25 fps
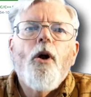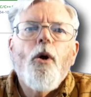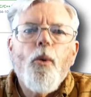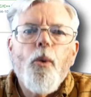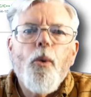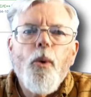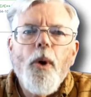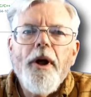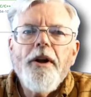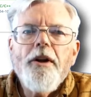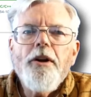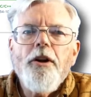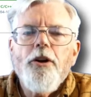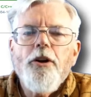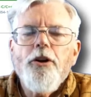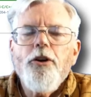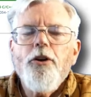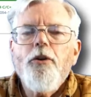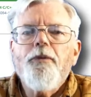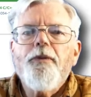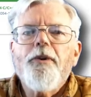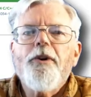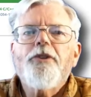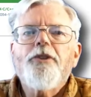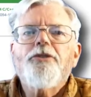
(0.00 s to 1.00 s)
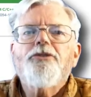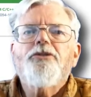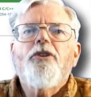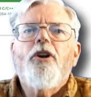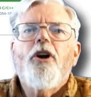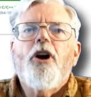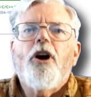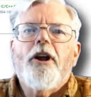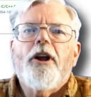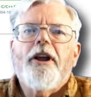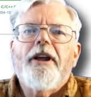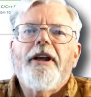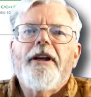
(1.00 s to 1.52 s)
When you first
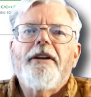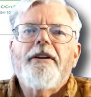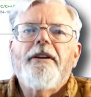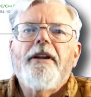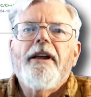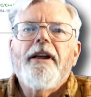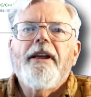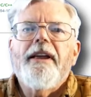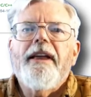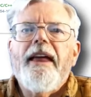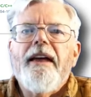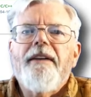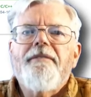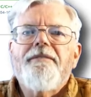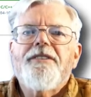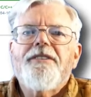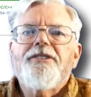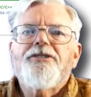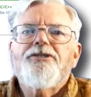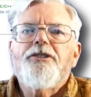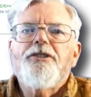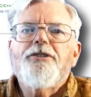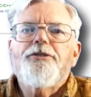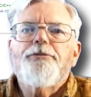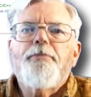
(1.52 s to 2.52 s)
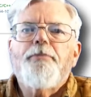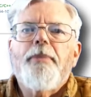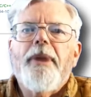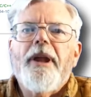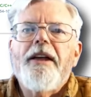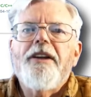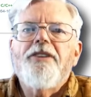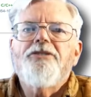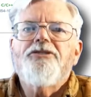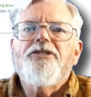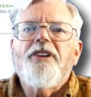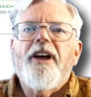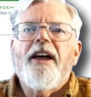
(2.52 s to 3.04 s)
log in, Canvas
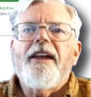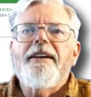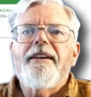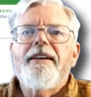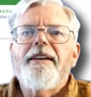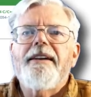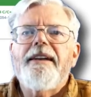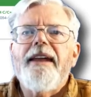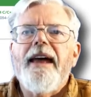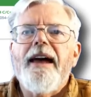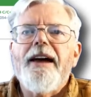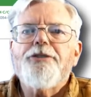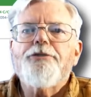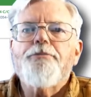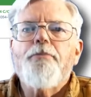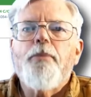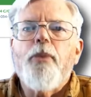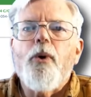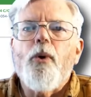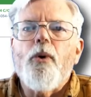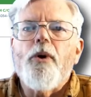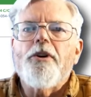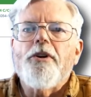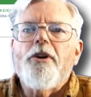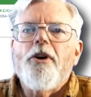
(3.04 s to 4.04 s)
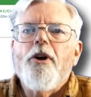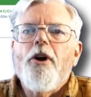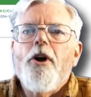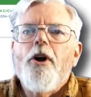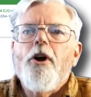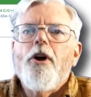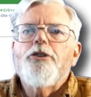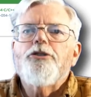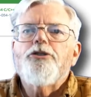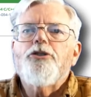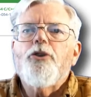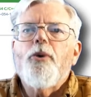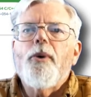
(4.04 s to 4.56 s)
displays a dashboard
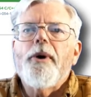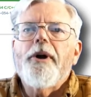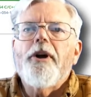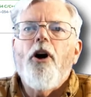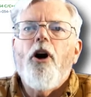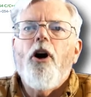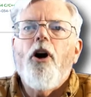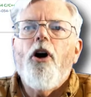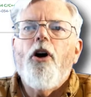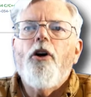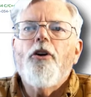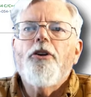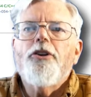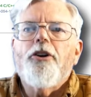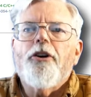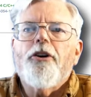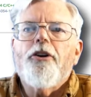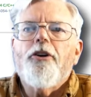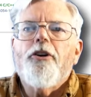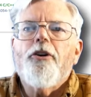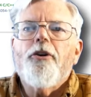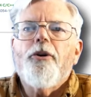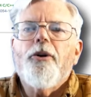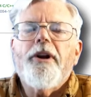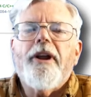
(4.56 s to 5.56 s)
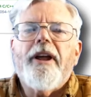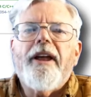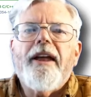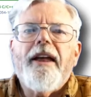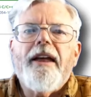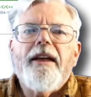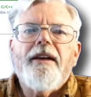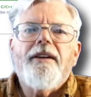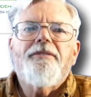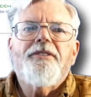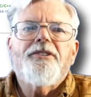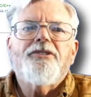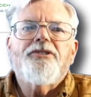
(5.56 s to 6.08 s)
showing all your current
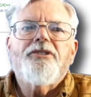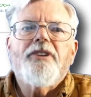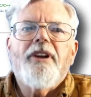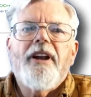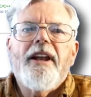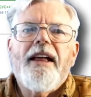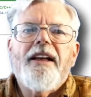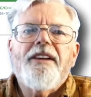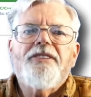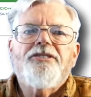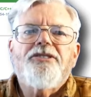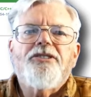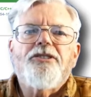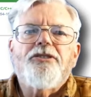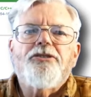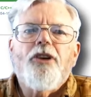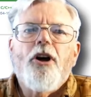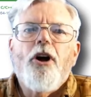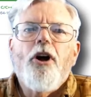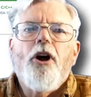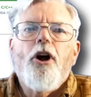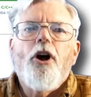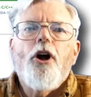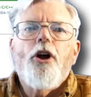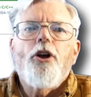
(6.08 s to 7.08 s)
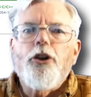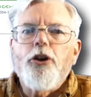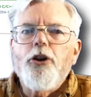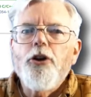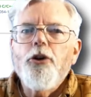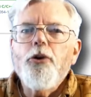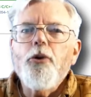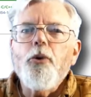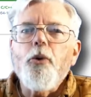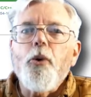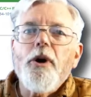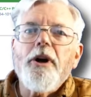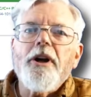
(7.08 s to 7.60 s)
Canvas classes.
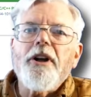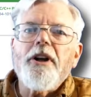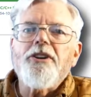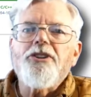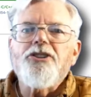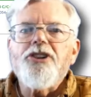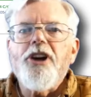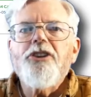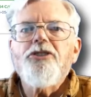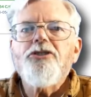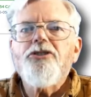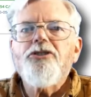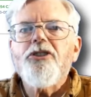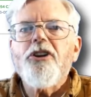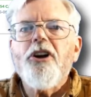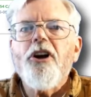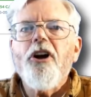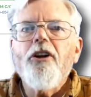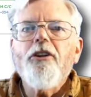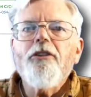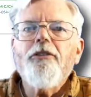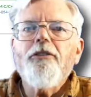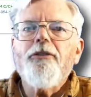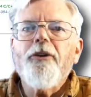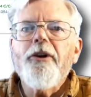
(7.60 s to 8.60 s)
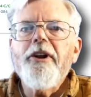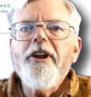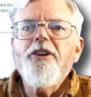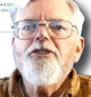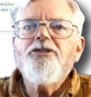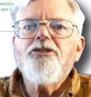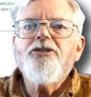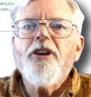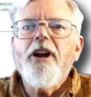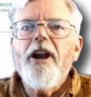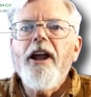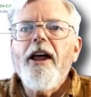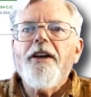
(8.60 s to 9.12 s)
You can change the color for
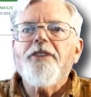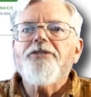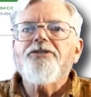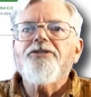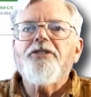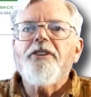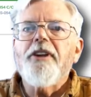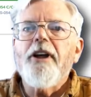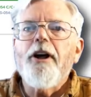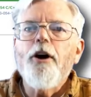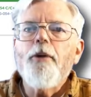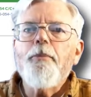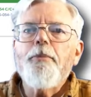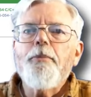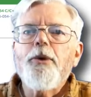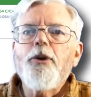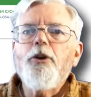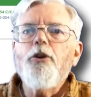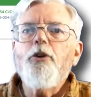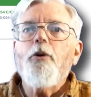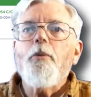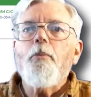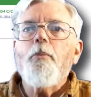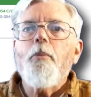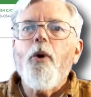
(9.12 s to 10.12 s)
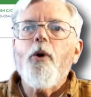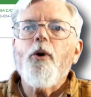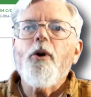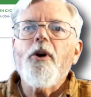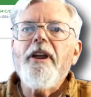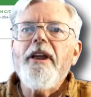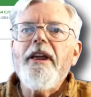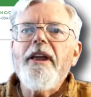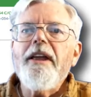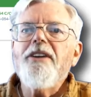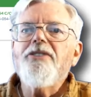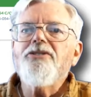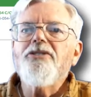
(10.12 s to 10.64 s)
each class to help you more
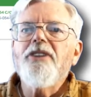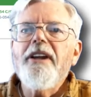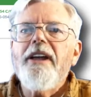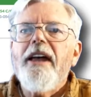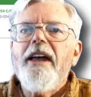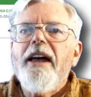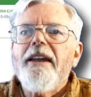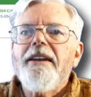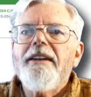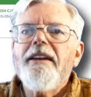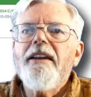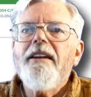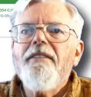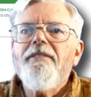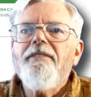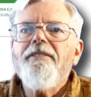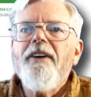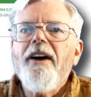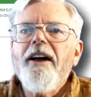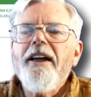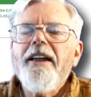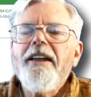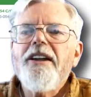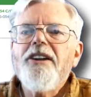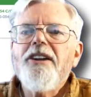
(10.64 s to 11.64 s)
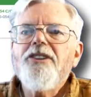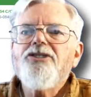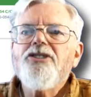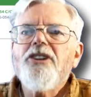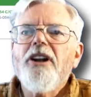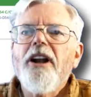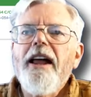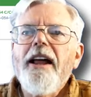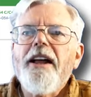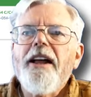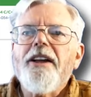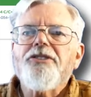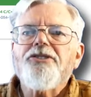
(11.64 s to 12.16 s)
easily identify each
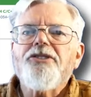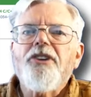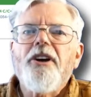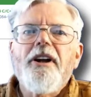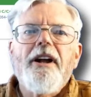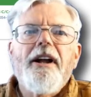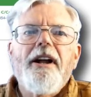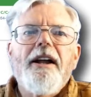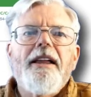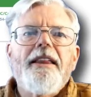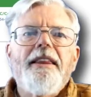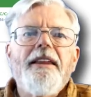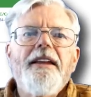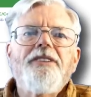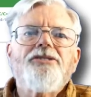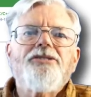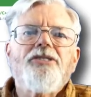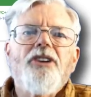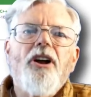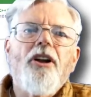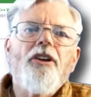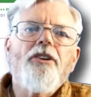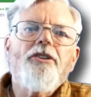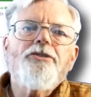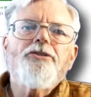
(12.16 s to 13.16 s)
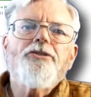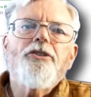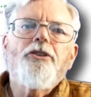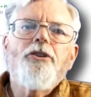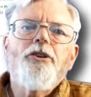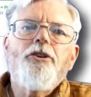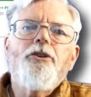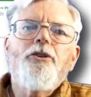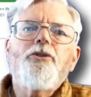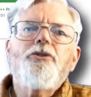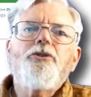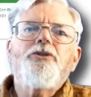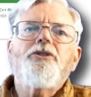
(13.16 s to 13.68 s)
class. These colors are
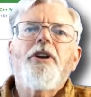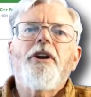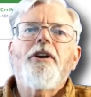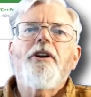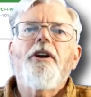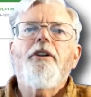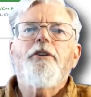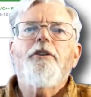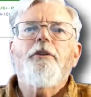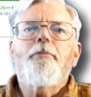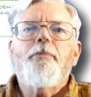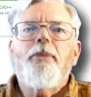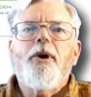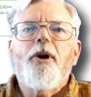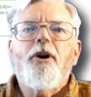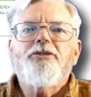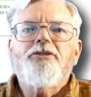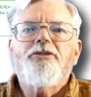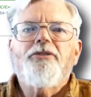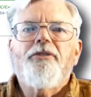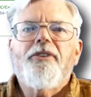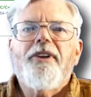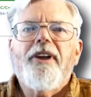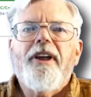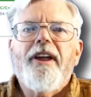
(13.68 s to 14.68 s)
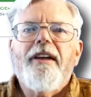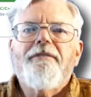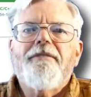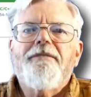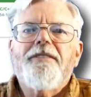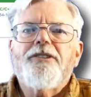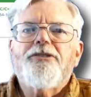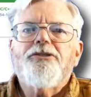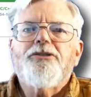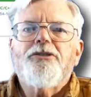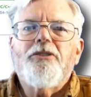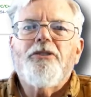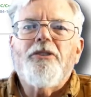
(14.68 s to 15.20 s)
used in other parts of
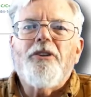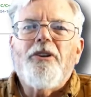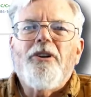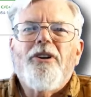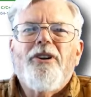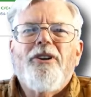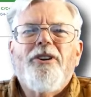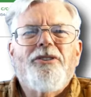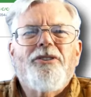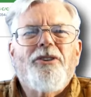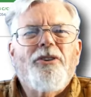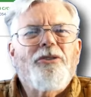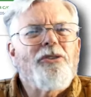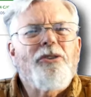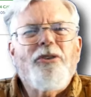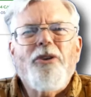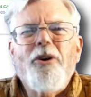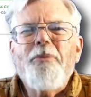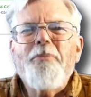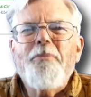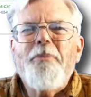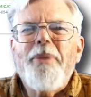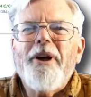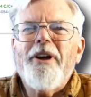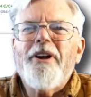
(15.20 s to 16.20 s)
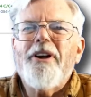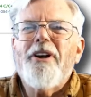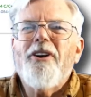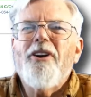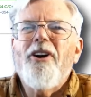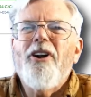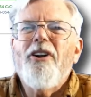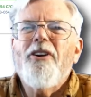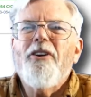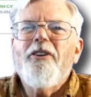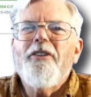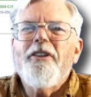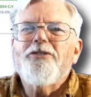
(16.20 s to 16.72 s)
Canvas, so don't pick a
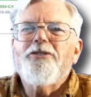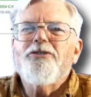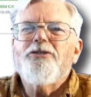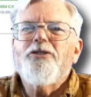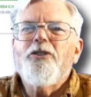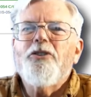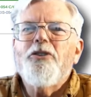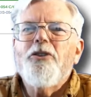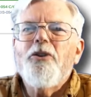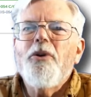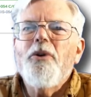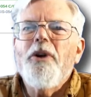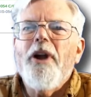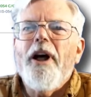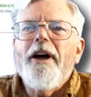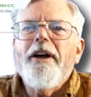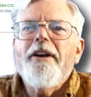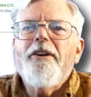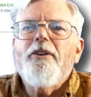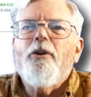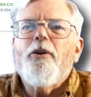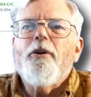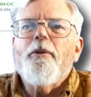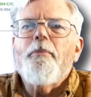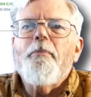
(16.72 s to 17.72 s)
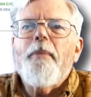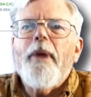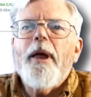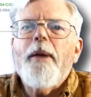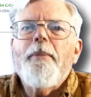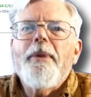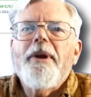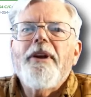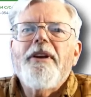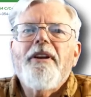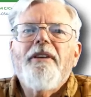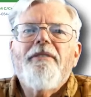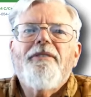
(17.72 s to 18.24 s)
color that's too light or it may
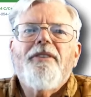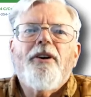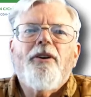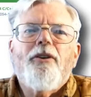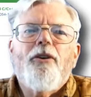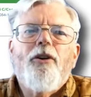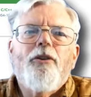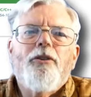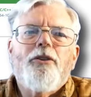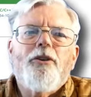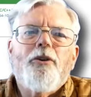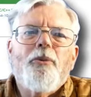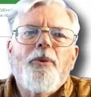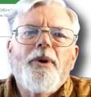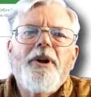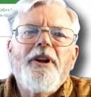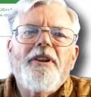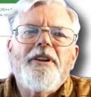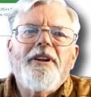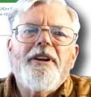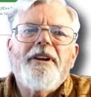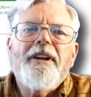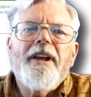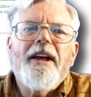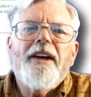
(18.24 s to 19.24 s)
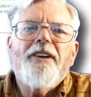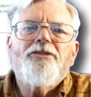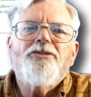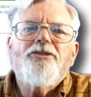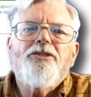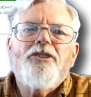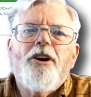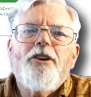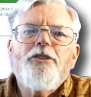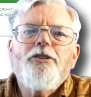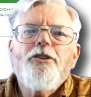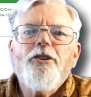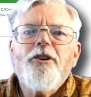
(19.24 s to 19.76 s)
be difficult to read the text
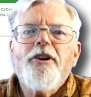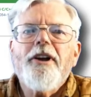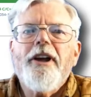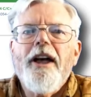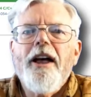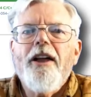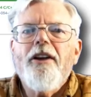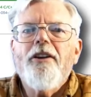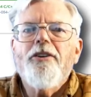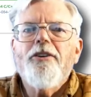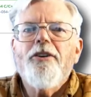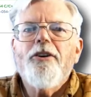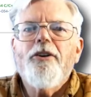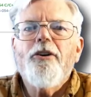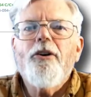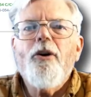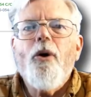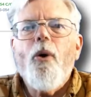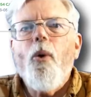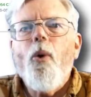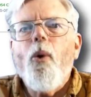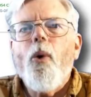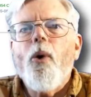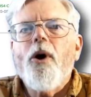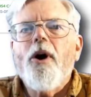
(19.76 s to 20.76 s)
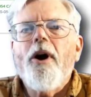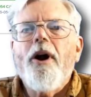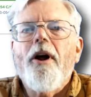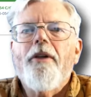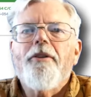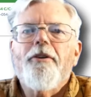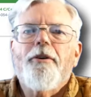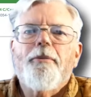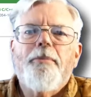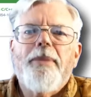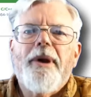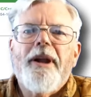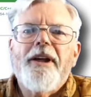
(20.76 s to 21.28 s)
on your calendar or
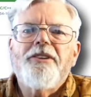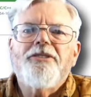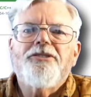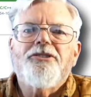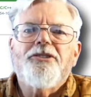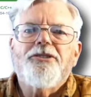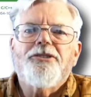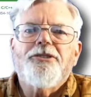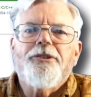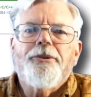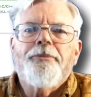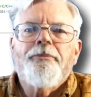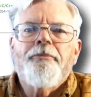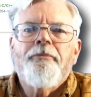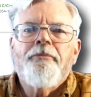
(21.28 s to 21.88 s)
other places.